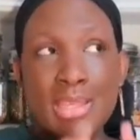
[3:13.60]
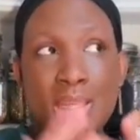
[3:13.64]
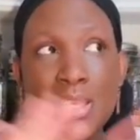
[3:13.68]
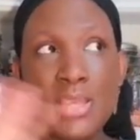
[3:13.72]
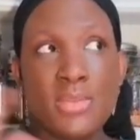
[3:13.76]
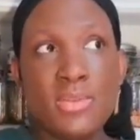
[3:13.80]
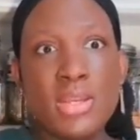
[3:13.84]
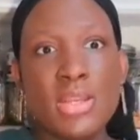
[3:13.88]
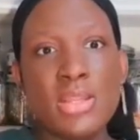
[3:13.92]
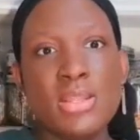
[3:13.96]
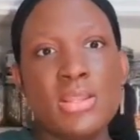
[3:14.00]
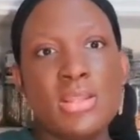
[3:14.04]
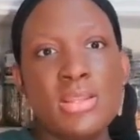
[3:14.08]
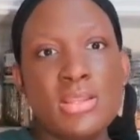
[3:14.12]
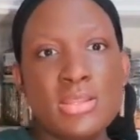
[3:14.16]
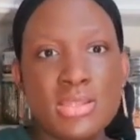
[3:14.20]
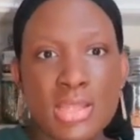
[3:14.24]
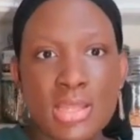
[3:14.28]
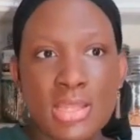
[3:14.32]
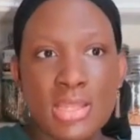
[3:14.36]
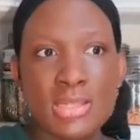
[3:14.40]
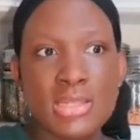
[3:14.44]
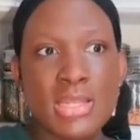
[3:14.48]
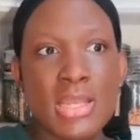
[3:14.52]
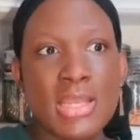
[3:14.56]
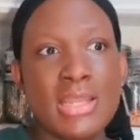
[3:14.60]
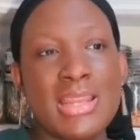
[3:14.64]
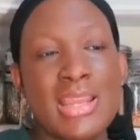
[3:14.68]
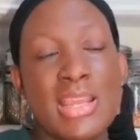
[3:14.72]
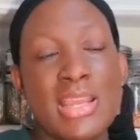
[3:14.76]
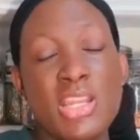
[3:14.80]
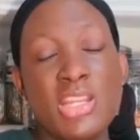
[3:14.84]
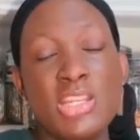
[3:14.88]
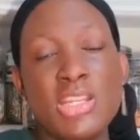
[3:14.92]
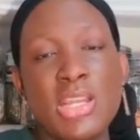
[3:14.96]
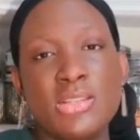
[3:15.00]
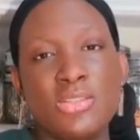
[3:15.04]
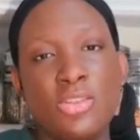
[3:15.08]
even in this day and
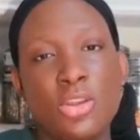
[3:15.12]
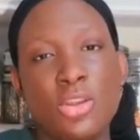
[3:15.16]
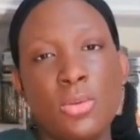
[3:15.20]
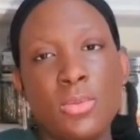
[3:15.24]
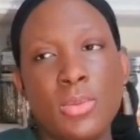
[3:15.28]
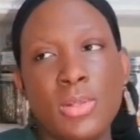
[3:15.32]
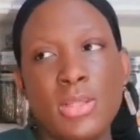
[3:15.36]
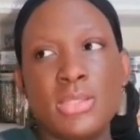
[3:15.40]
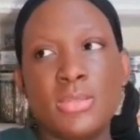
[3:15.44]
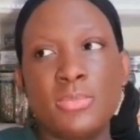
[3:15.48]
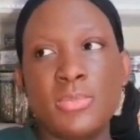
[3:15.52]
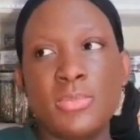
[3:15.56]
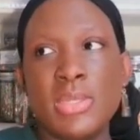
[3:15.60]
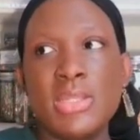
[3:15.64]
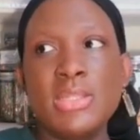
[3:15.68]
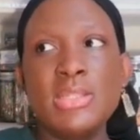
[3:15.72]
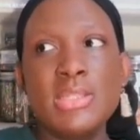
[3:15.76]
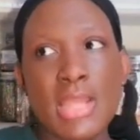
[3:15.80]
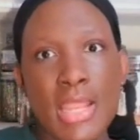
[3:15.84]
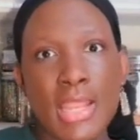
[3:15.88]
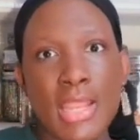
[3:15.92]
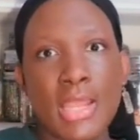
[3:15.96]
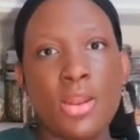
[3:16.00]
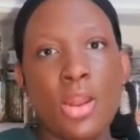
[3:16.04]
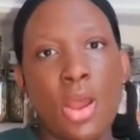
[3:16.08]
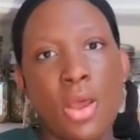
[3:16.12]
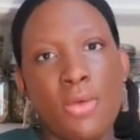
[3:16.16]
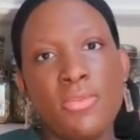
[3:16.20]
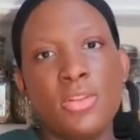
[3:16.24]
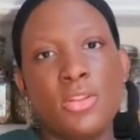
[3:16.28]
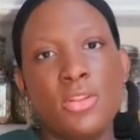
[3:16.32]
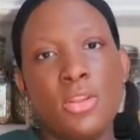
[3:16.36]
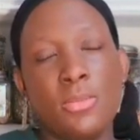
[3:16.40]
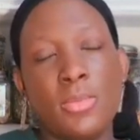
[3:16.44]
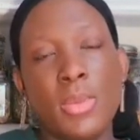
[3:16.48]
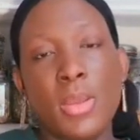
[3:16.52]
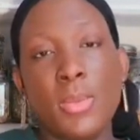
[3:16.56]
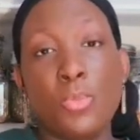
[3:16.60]
age, as herbalism is taking off
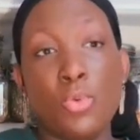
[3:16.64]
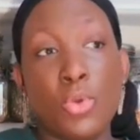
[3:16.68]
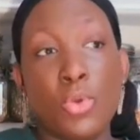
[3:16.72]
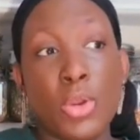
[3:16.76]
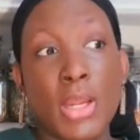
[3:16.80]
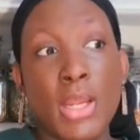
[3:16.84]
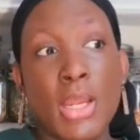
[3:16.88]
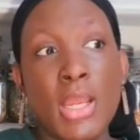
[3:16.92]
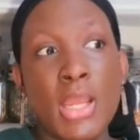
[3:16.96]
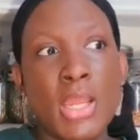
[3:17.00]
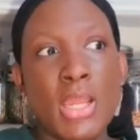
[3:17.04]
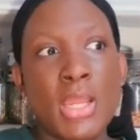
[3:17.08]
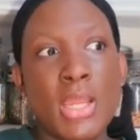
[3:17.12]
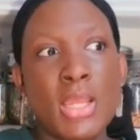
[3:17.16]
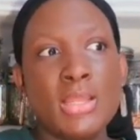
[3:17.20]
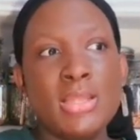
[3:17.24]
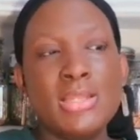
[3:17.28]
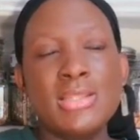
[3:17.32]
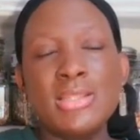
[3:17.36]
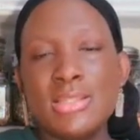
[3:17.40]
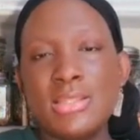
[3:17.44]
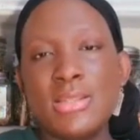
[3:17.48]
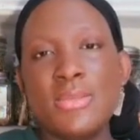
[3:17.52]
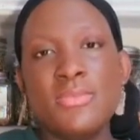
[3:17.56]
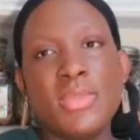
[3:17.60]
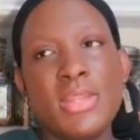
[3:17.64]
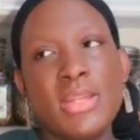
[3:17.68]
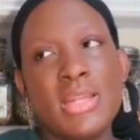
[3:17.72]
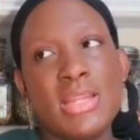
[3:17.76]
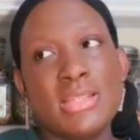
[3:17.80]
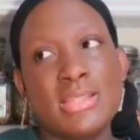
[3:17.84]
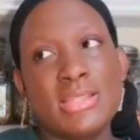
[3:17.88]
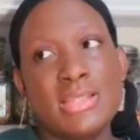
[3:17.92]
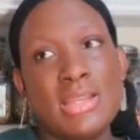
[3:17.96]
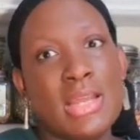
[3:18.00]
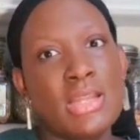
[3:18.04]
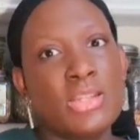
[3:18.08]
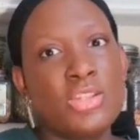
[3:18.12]
a little bit more, this is something
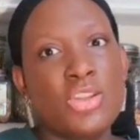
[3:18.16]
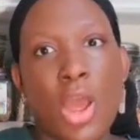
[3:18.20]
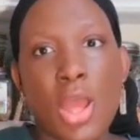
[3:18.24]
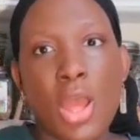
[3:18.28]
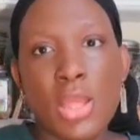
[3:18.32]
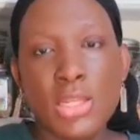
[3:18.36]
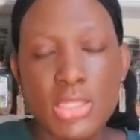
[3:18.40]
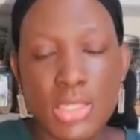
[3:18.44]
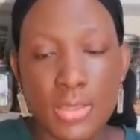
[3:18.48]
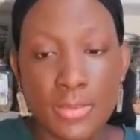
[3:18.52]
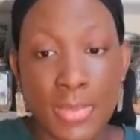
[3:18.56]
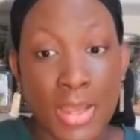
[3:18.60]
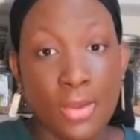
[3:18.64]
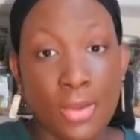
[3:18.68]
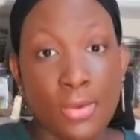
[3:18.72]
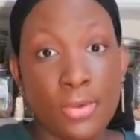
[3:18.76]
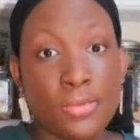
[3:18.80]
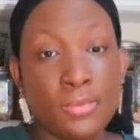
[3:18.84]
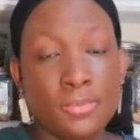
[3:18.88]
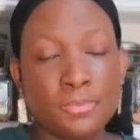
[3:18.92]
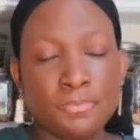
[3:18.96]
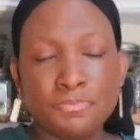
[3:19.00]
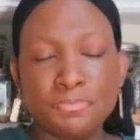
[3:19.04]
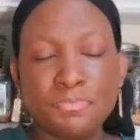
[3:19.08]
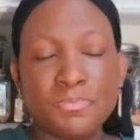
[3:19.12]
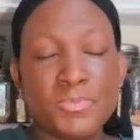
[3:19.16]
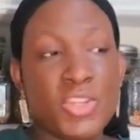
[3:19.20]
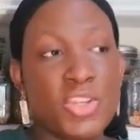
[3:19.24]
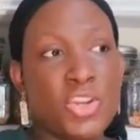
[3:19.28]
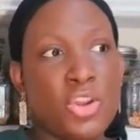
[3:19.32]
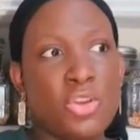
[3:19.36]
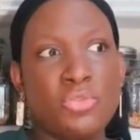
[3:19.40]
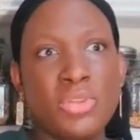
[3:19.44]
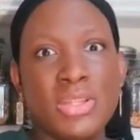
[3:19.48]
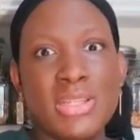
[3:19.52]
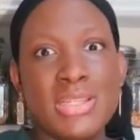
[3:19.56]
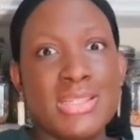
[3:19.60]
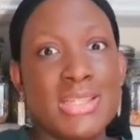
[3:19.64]
that's not talked about. You
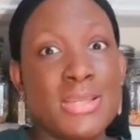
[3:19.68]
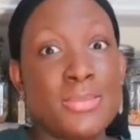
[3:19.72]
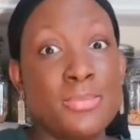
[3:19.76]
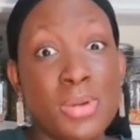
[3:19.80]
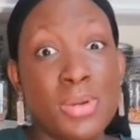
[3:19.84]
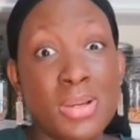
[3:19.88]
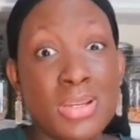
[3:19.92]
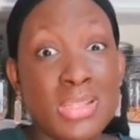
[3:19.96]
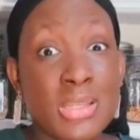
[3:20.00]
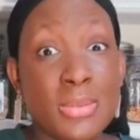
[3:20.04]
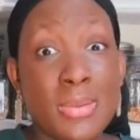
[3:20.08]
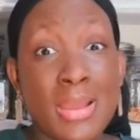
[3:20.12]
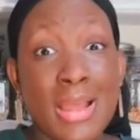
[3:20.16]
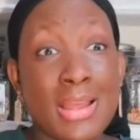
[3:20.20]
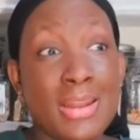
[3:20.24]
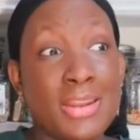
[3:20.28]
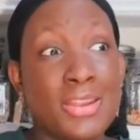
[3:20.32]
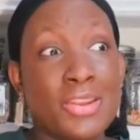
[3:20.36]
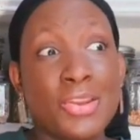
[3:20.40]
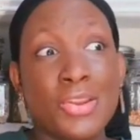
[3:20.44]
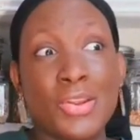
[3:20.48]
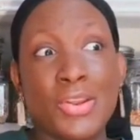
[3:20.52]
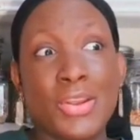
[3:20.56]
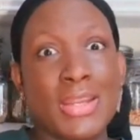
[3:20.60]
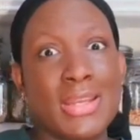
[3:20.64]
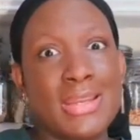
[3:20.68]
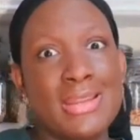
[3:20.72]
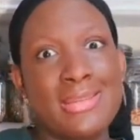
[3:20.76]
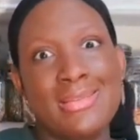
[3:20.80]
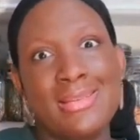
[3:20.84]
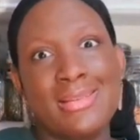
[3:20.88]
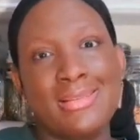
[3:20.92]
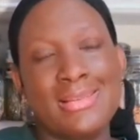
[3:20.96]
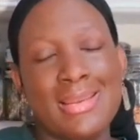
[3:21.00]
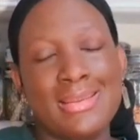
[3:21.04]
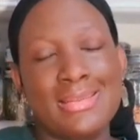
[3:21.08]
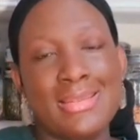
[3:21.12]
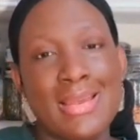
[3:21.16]
don't really see books about it or
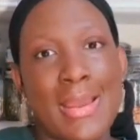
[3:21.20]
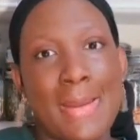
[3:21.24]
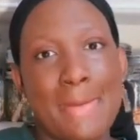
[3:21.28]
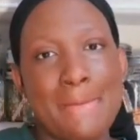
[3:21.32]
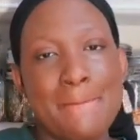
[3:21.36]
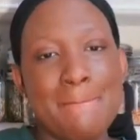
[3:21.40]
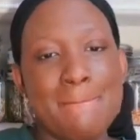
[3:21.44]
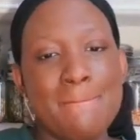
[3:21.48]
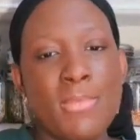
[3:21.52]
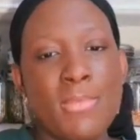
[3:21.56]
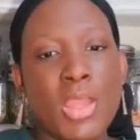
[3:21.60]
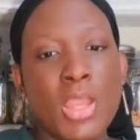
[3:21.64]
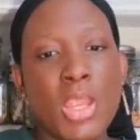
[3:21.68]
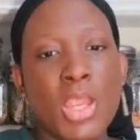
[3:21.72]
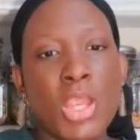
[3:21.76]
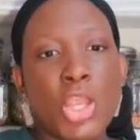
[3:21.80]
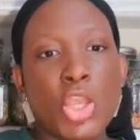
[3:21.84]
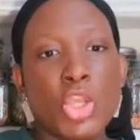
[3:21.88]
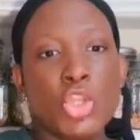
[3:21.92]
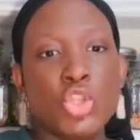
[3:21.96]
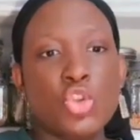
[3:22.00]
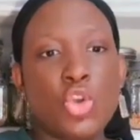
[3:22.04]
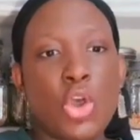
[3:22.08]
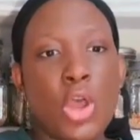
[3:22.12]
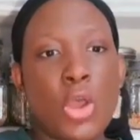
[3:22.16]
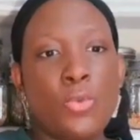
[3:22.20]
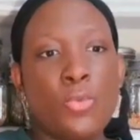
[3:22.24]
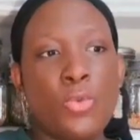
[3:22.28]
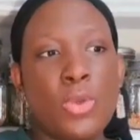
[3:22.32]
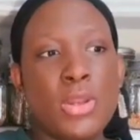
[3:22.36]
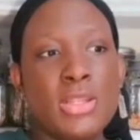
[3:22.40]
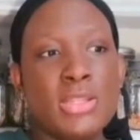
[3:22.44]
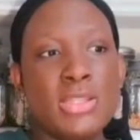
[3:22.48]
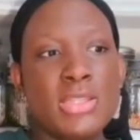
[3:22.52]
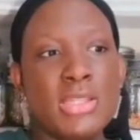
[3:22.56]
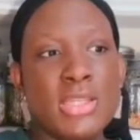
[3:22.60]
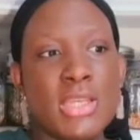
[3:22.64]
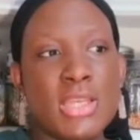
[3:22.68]
anything like that. And so I
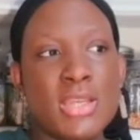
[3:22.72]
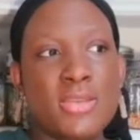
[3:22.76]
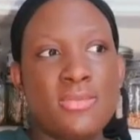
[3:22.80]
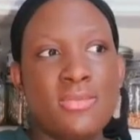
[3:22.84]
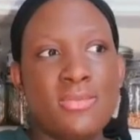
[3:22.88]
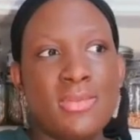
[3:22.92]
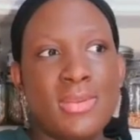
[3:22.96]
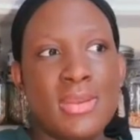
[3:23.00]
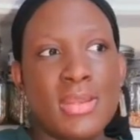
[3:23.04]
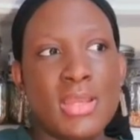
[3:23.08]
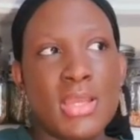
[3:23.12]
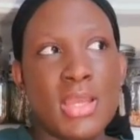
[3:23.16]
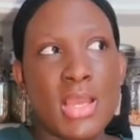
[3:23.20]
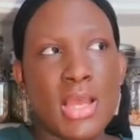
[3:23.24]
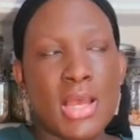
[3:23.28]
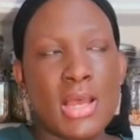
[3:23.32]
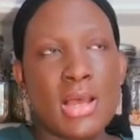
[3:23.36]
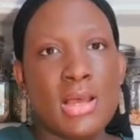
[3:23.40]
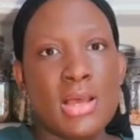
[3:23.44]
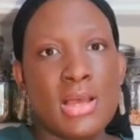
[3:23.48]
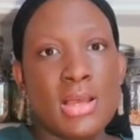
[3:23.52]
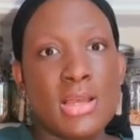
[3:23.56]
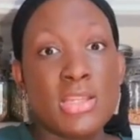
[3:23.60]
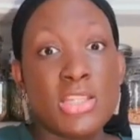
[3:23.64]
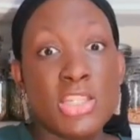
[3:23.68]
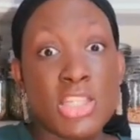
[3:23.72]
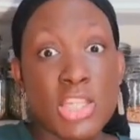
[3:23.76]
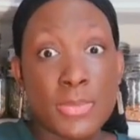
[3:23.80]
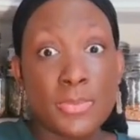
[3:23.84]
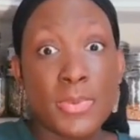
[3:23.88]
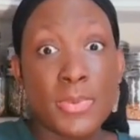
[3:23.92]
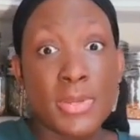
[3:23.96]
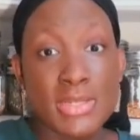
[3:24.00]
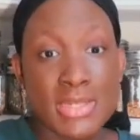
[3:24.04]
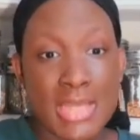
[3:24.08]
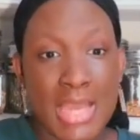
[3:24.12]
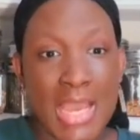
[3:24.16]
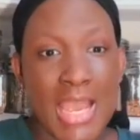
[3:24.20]
wanted to give a
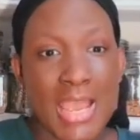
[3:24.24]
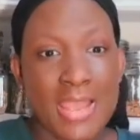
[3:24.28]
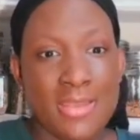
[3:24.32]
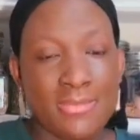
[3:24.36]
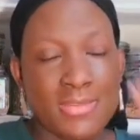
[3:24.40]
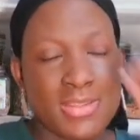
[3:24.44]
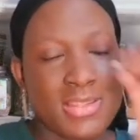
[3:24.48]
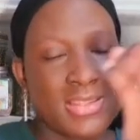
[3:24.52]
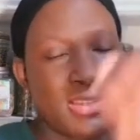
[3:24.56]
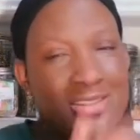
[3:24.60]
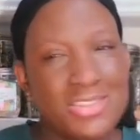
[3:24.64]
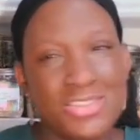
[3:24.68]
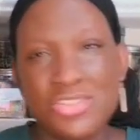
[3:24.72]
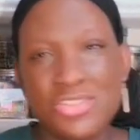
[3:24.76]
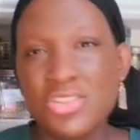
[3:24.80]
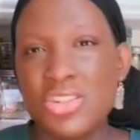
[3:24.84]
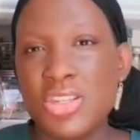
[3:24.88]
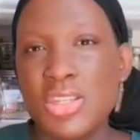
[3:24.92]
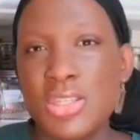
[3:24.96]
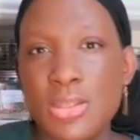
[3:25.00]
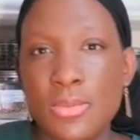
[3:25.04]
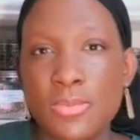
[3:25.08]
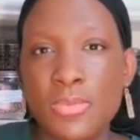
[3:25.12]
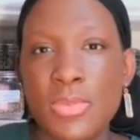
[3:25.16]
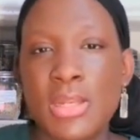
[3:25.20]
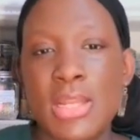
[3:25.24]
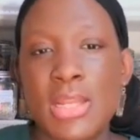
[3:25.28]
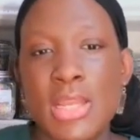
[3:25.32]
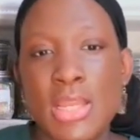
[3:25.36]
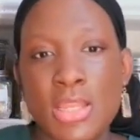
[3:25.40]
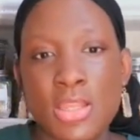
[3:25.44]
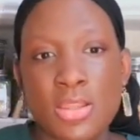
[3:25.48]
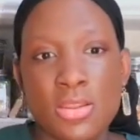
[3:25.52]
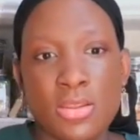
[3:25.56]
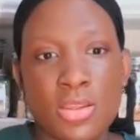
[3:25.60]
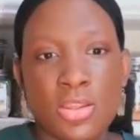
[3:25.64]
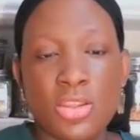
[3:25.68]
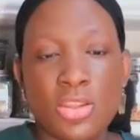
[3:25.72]
deeper dive. This is usually something
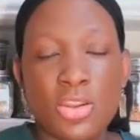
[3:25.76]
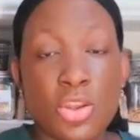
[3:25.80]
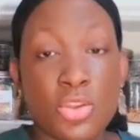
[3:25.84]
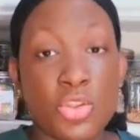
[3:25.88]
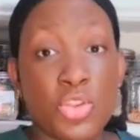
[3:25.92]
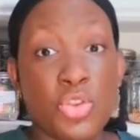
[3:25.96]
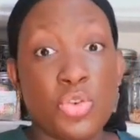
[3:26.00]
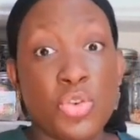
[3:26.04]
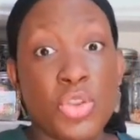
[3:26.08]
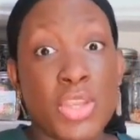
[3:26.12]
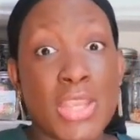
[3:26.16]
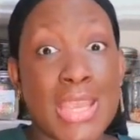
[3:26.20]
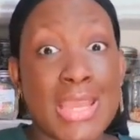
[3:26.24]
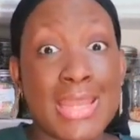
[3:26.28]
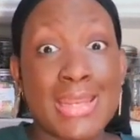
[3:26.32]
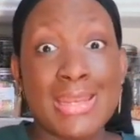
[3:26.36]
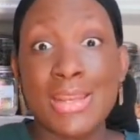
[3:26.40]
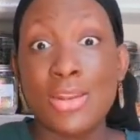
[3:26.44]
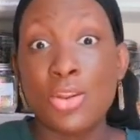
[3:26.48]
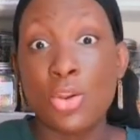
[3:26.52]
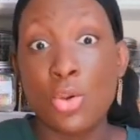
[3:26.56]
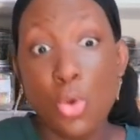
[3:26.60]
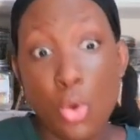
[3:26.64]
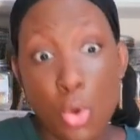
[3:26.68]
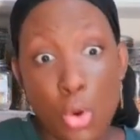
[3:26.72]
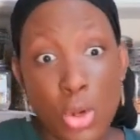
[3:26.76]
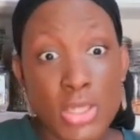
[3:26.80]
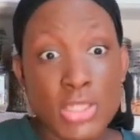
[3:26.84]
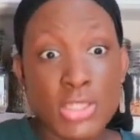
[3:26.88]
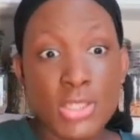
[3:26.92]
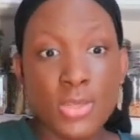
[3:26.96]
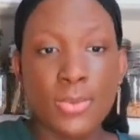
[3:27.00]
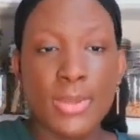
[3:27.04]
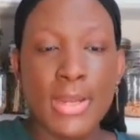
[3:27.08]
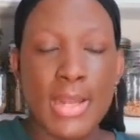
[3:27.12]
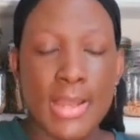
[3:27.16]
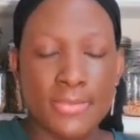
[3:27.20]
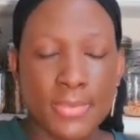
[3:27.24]
that, you know, you'll get in a
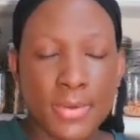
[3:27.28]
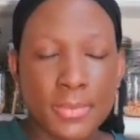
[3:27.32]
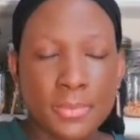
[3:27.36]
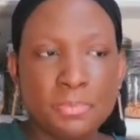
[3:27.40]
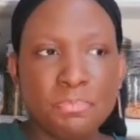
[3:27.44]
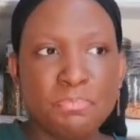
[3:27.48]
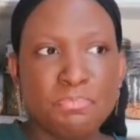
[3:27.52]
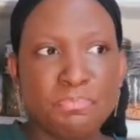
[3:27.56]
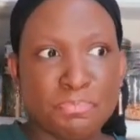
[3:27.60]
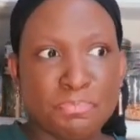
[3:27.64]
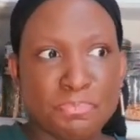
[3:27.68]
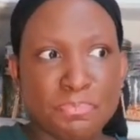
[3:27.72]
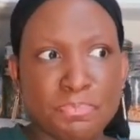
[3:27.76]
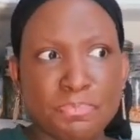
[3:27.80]
course or whatever.